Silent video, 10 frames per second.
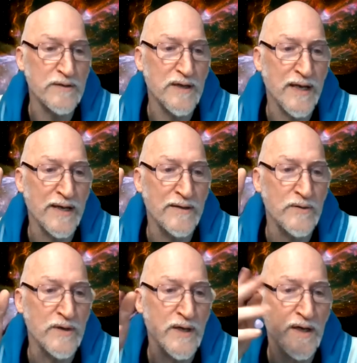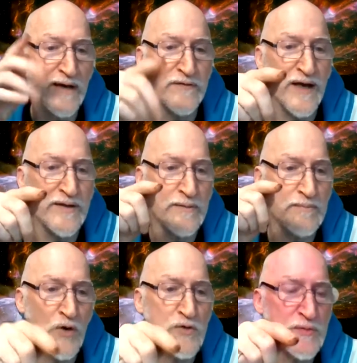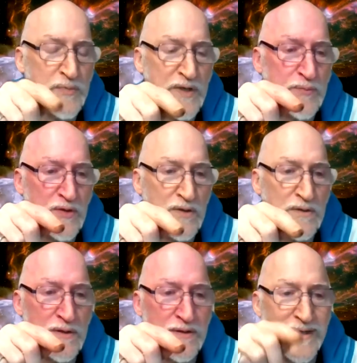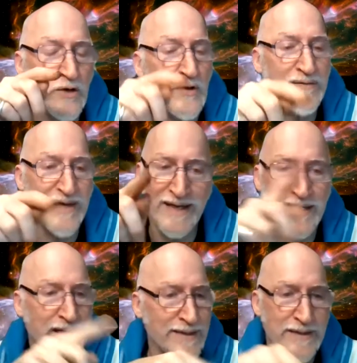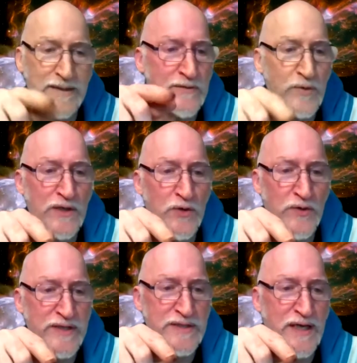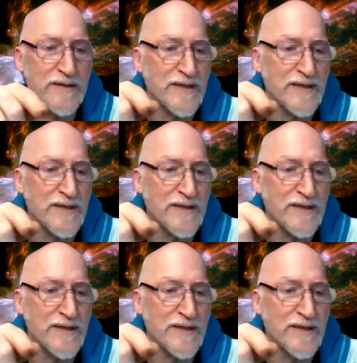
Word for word: And I mm-hmm. find that most people, they don't have any idea of what Lori's done.